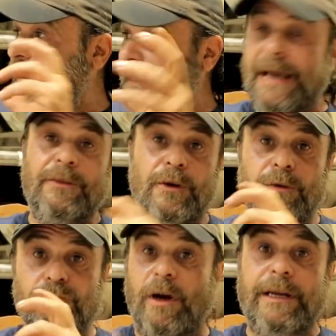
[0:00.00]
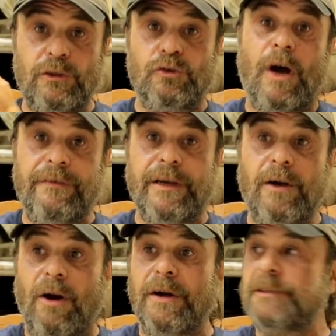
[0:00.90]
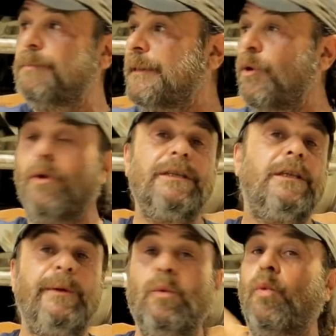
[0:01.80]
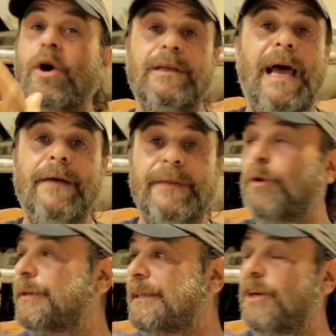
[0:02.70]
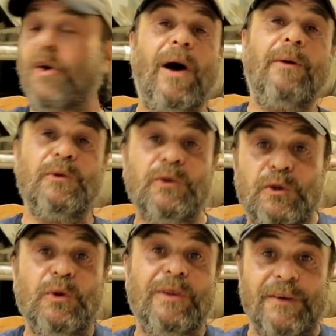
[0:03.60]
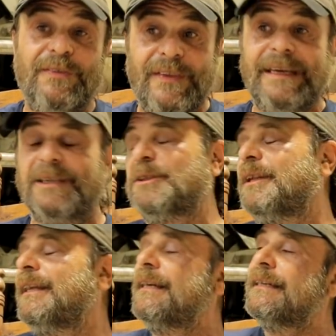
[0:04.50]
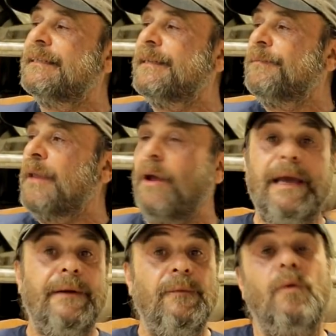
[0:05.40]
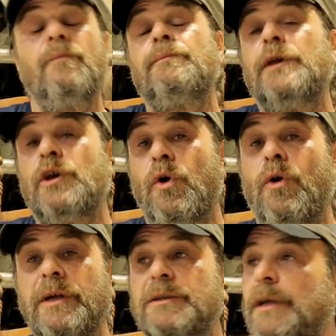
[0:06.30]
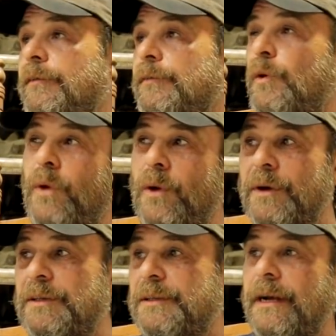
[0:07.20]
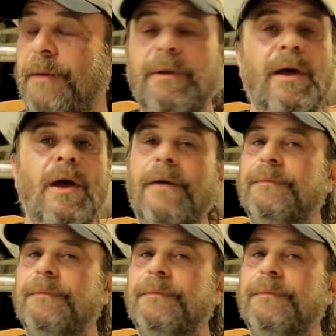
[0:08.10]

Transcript: together running, driving cars, but they all need to be worked out. They all need to go out and do their things. And because of the way we're set up,